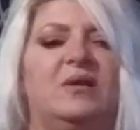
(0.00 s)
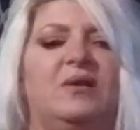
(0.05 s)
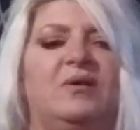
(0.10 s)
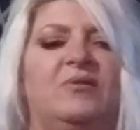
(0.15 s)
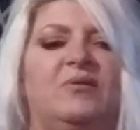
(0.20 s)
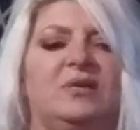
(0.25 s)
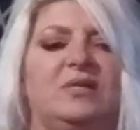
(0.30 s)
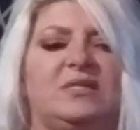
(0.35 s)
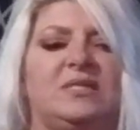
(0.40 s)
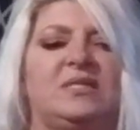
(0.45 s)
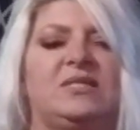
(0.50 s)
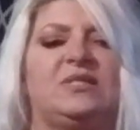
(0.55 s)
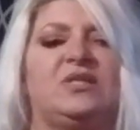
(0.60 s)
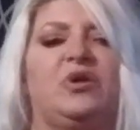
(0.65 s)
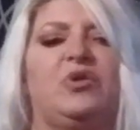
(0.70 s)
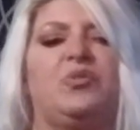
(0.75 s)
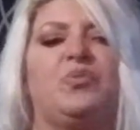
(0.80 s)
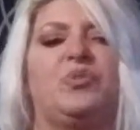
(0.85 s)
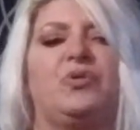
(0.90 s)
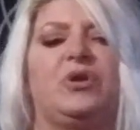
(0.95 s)
Oh, it's
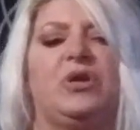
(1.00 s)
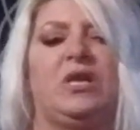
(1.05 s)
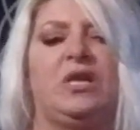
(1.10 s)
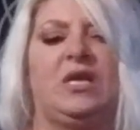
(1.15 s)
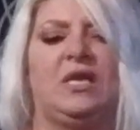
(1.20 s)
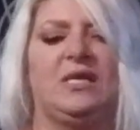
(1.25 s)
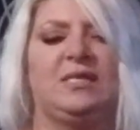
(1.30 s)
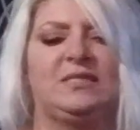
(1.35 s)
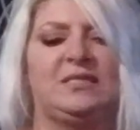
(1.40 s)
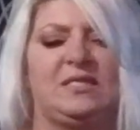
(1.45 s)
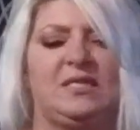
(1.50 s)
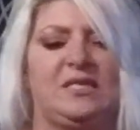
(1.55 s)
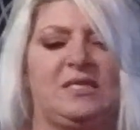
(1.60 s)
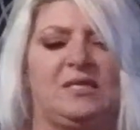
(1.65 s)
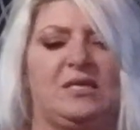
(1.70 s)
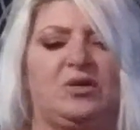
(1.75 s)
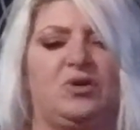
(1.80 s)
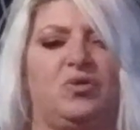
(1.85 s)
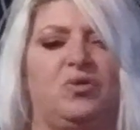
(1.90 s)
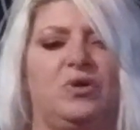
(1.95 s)
so pretty, isn't
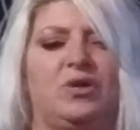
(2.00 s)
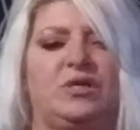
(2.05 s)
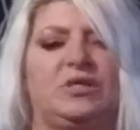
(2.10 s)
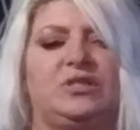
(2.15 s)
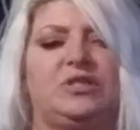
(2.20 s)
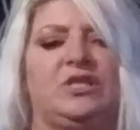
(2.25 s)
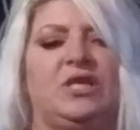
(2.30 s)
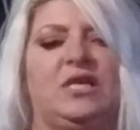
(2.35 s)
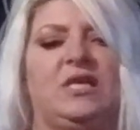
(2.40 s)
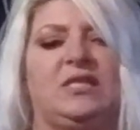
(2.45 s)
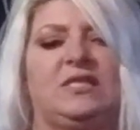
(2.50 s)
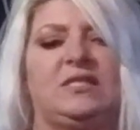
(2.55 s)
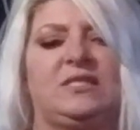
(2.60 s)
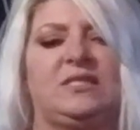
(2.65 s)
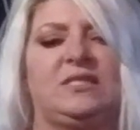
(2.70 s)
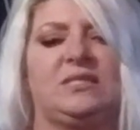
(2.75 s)
it? Gorgeous.